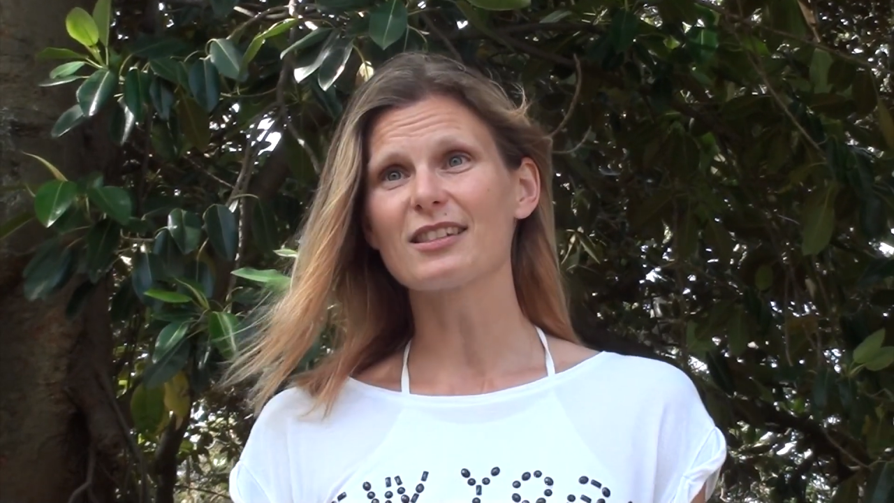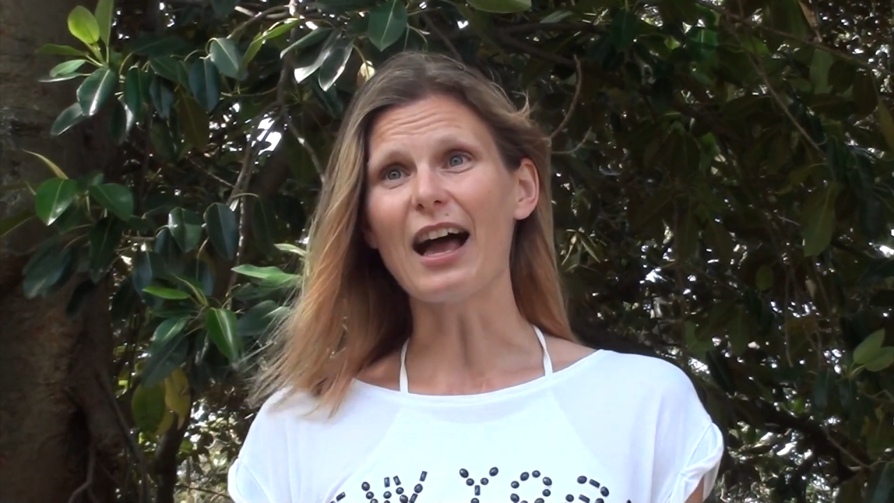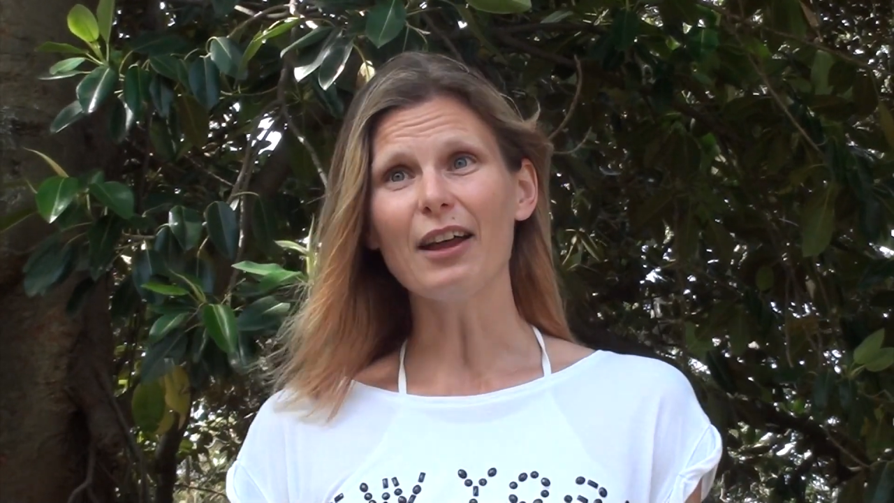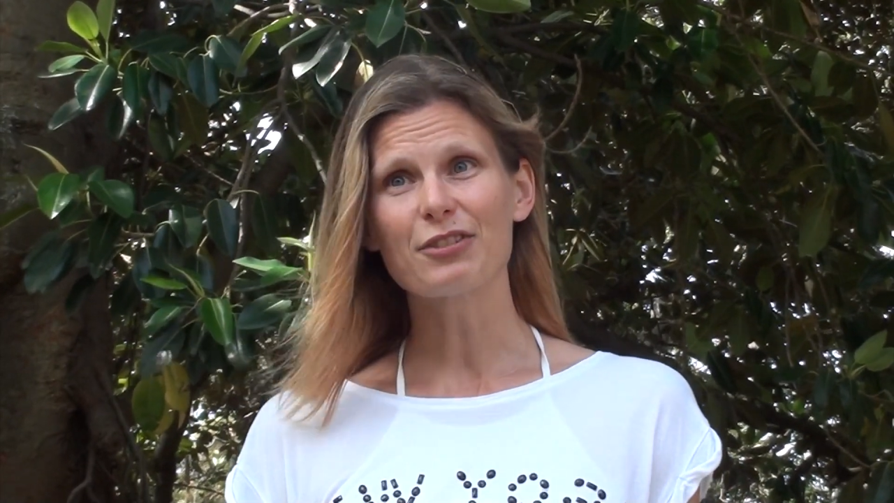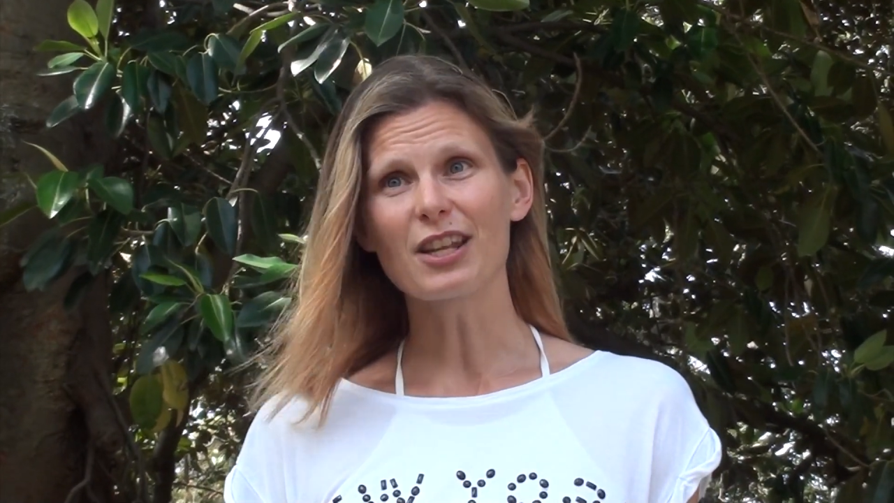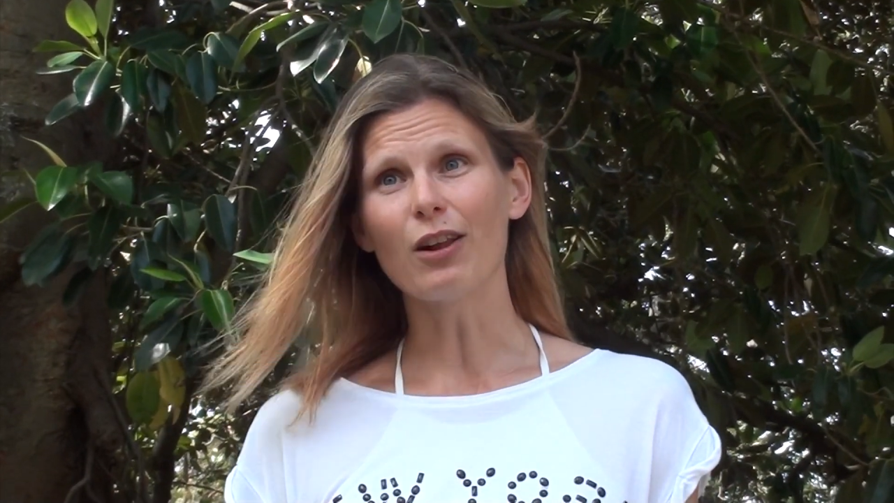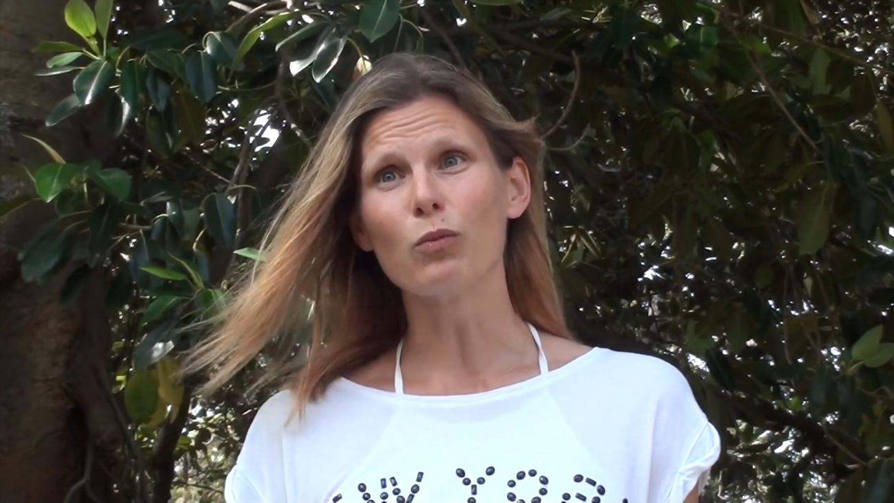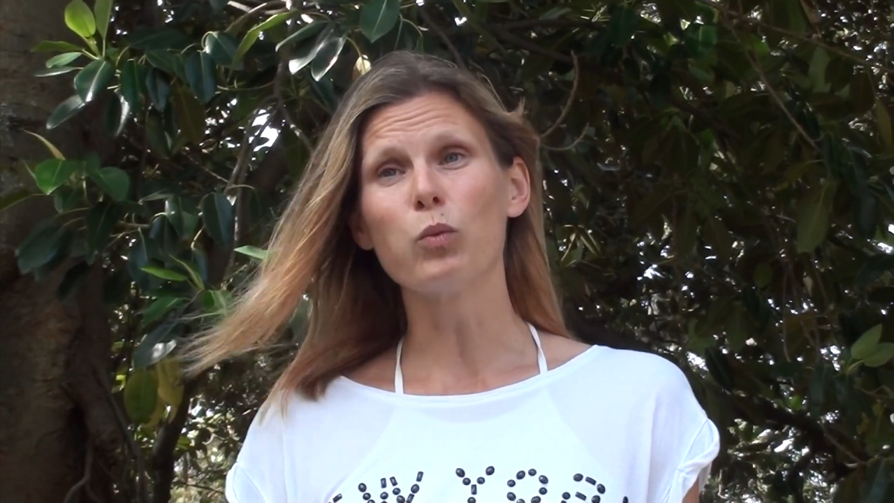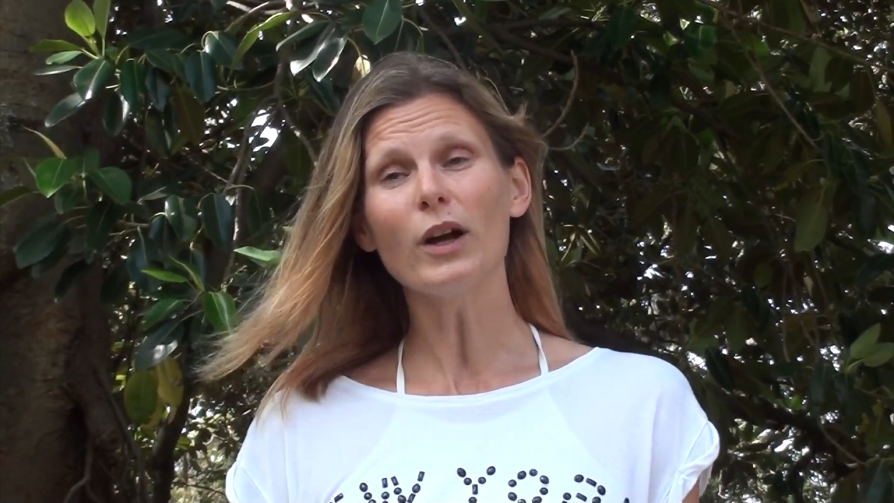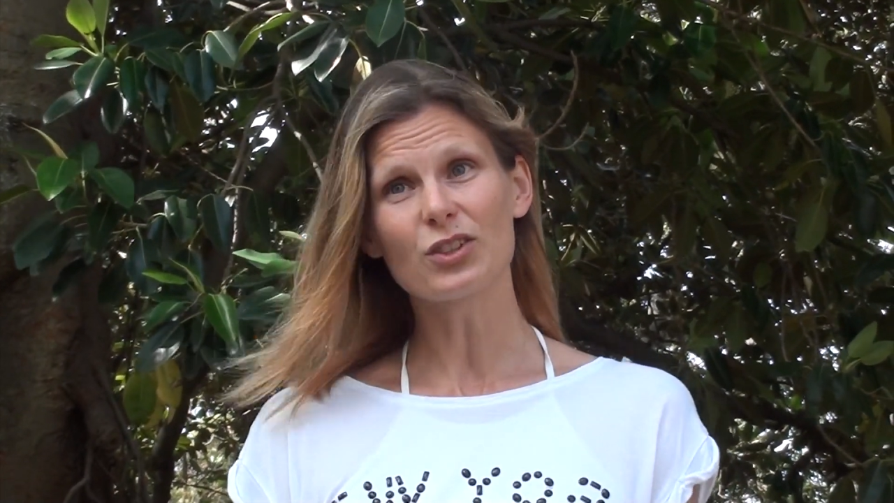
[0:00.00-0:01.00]
lifestyle
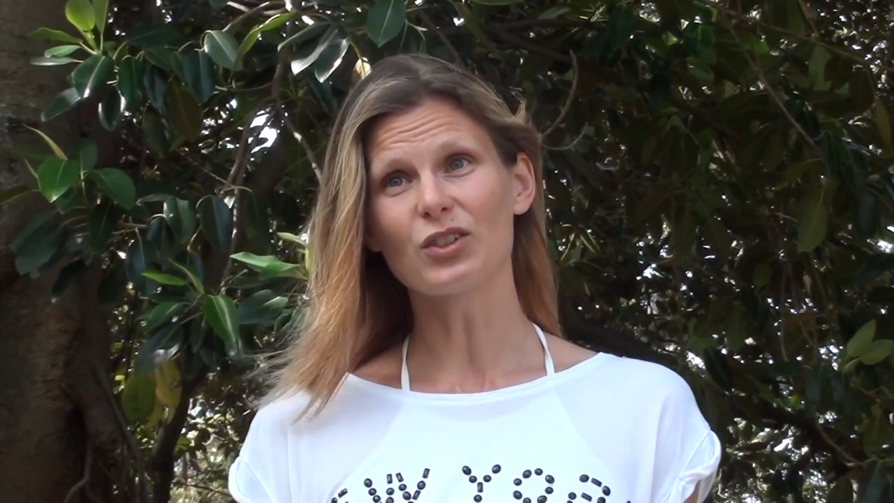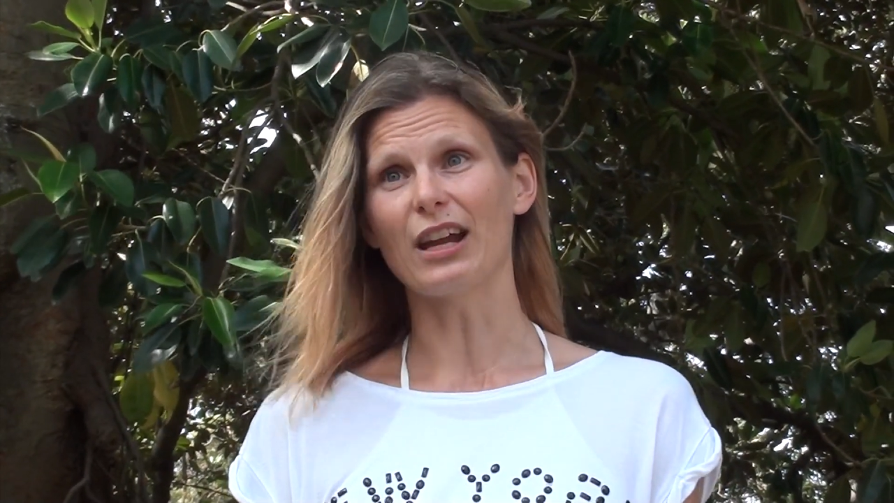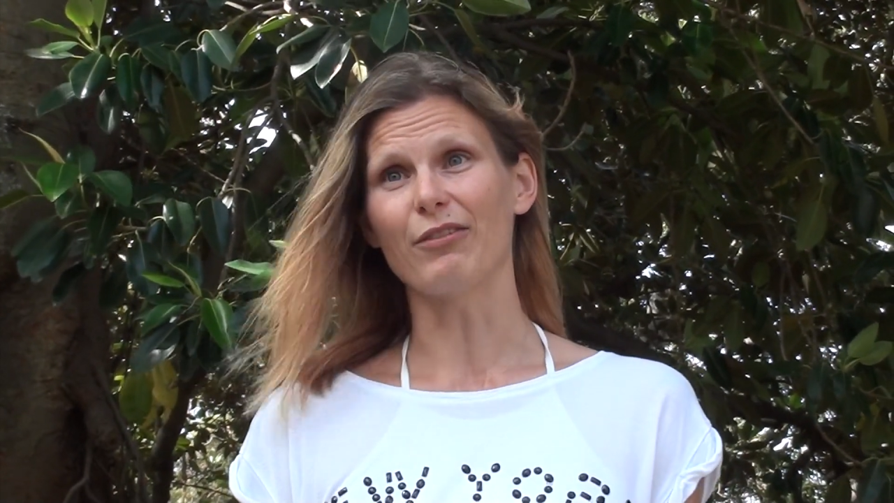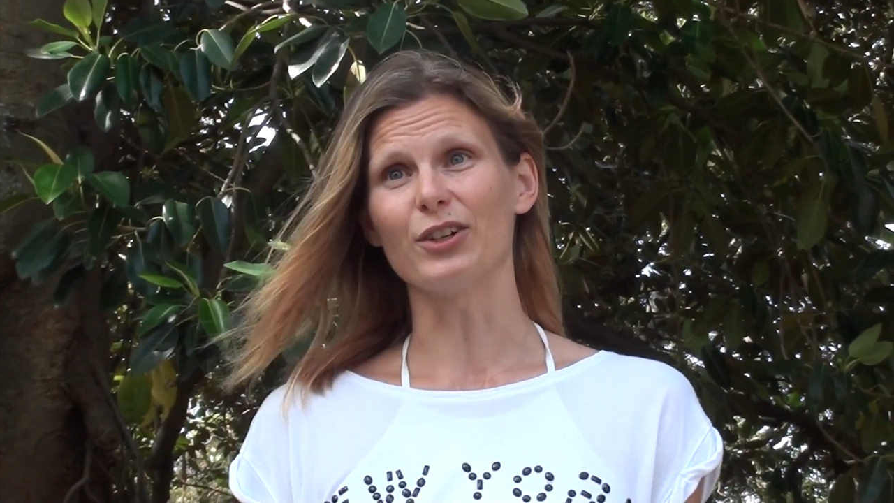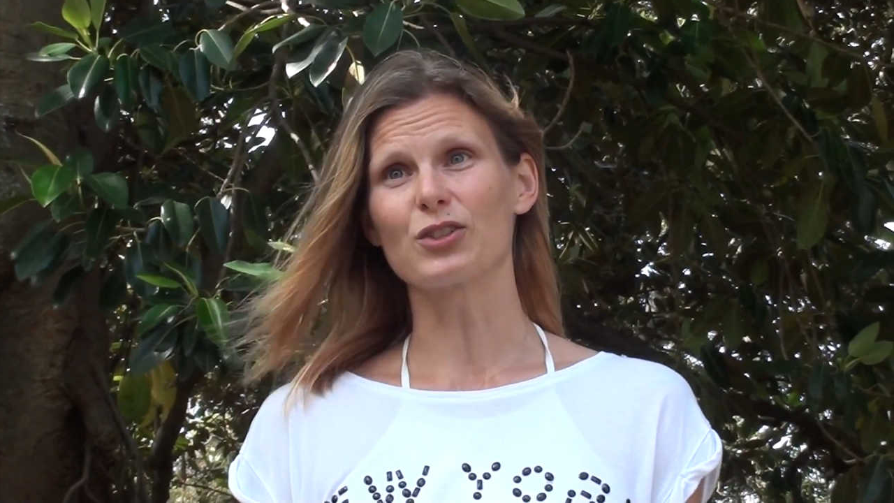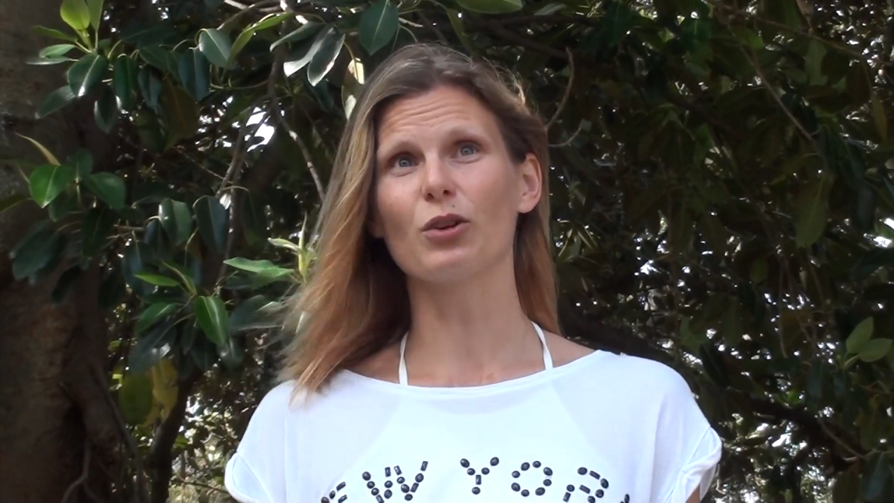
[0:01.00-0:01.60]
whatsoever.